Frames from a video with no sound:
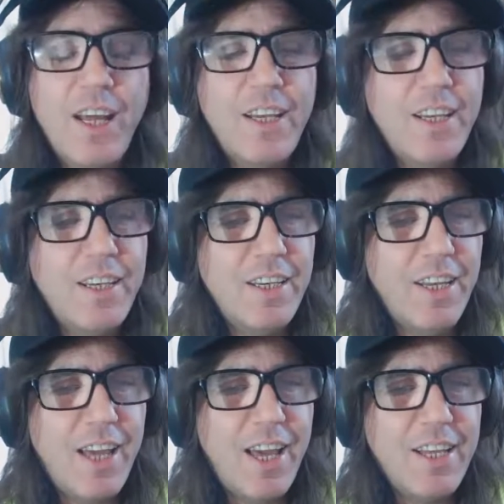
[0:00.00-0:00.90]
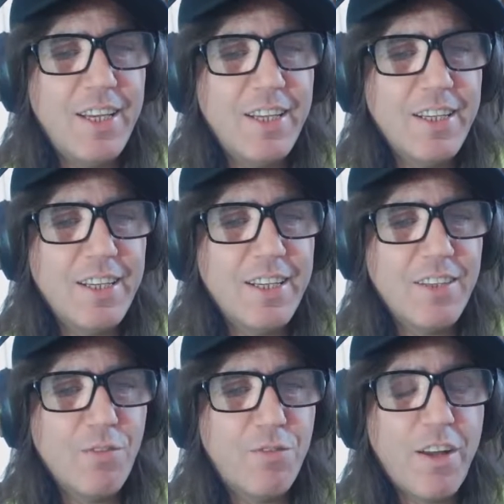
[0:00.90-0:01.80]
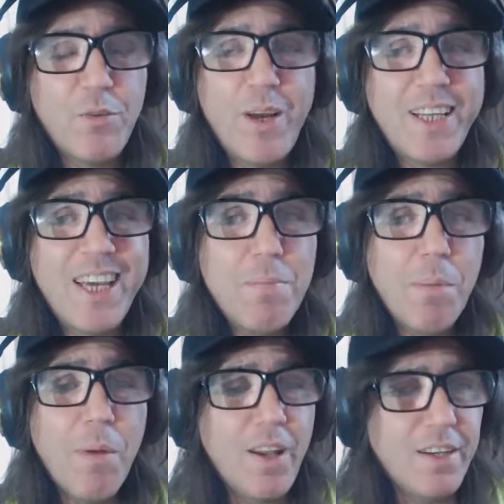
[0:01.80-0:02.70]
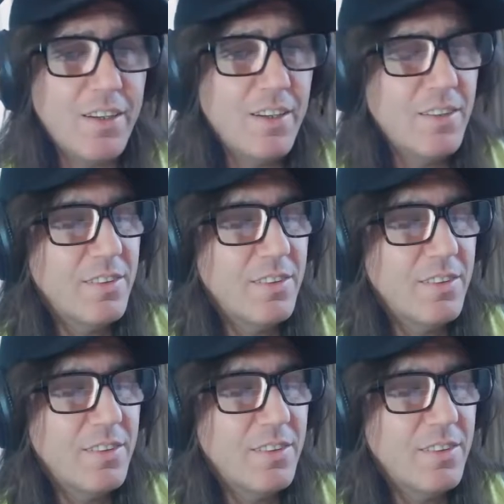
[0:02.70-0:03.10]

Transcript: and then and then find a way to keep them on it,